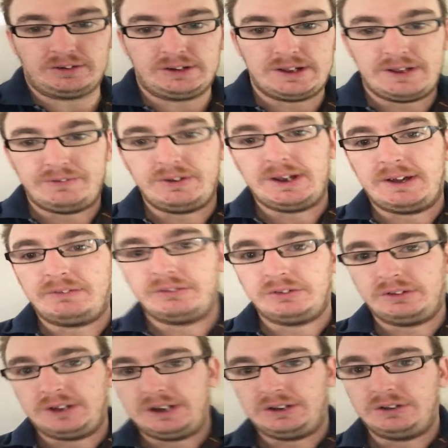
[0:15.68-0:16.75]
If you haven't
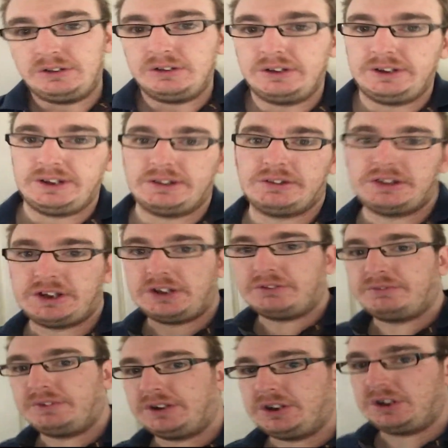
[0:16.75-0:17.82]
seen yesterday's
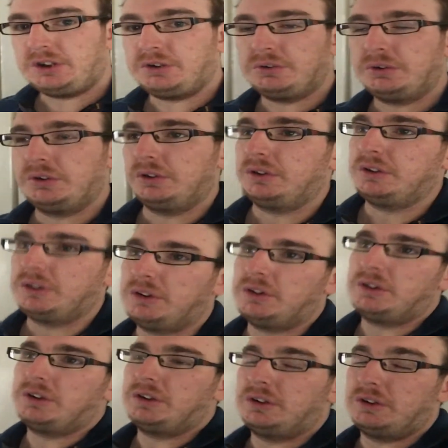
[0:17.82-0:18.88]
video,
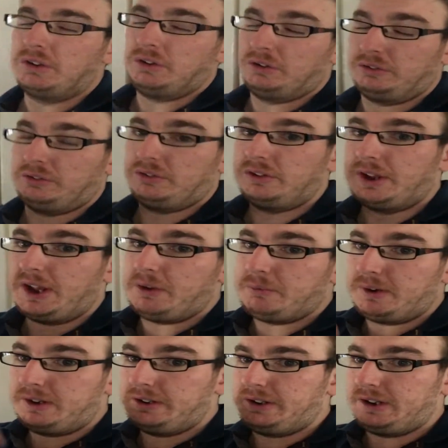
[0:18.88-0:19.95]
or today
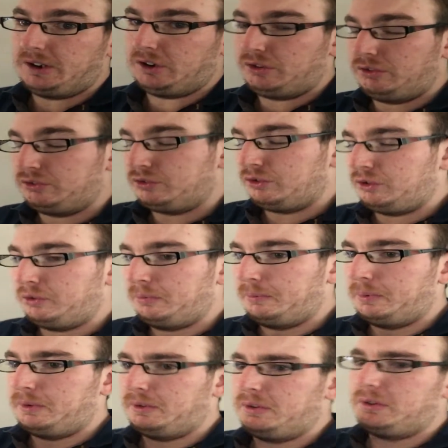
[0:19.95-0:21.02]
when it goes up,
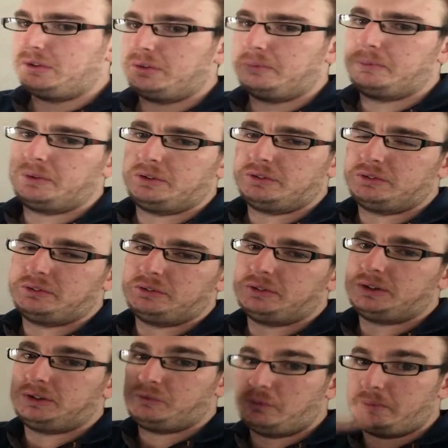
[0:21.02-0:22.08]
what
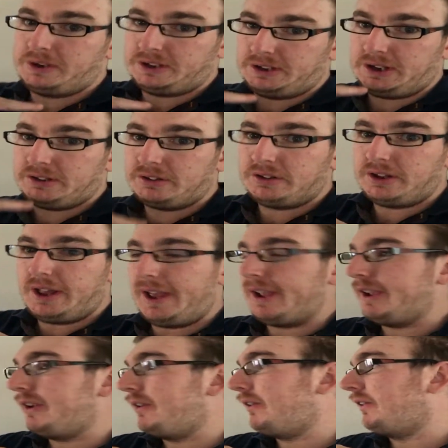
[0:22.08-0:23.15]
will be yesterday,
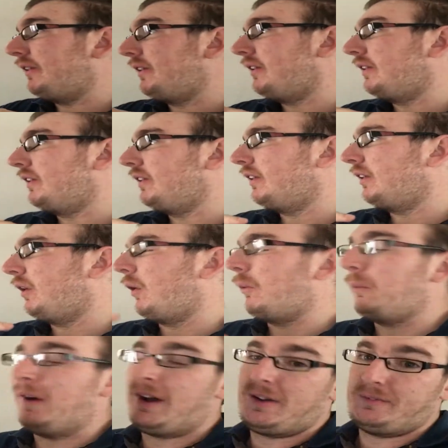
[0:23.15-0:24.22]

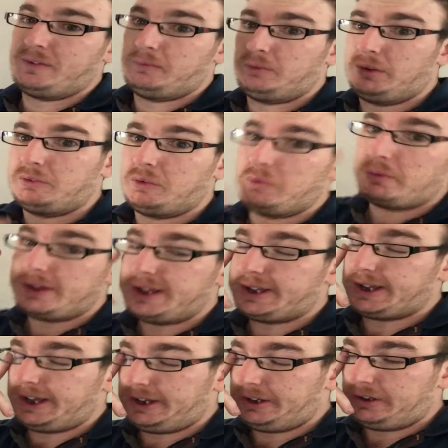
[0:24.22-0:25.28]
what happened over the
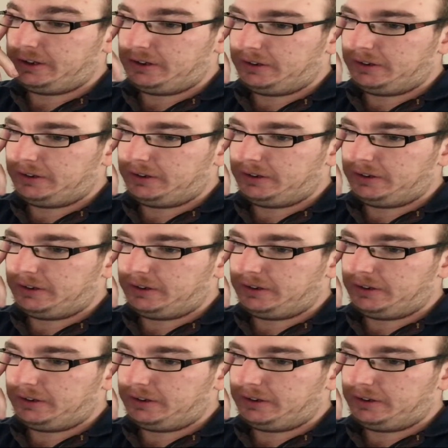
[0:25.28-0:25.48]
weekend.